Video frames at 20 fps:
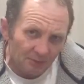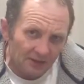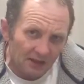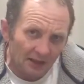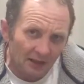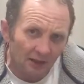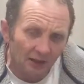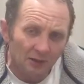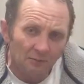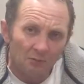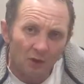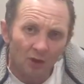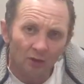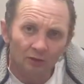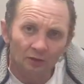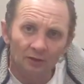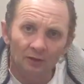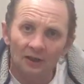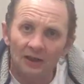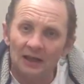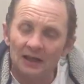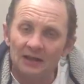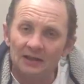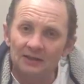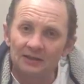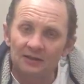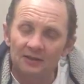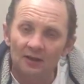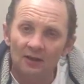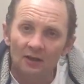particular model
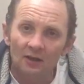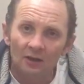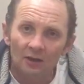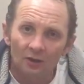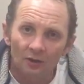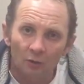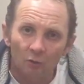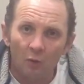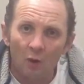is the